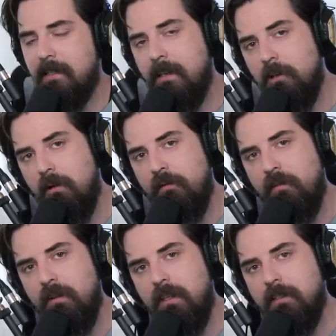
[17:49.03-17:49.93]
that's gonna do it
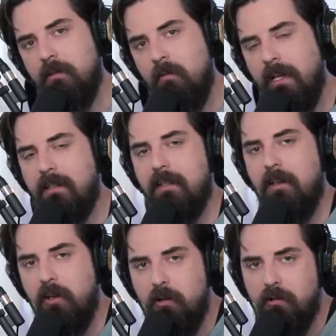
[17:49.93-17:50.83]
for this week's
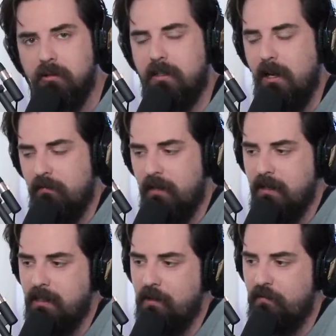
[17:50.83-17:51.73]
news
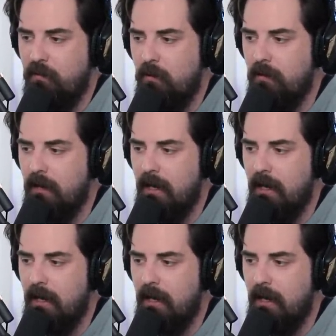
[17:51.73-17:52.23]
covering D four.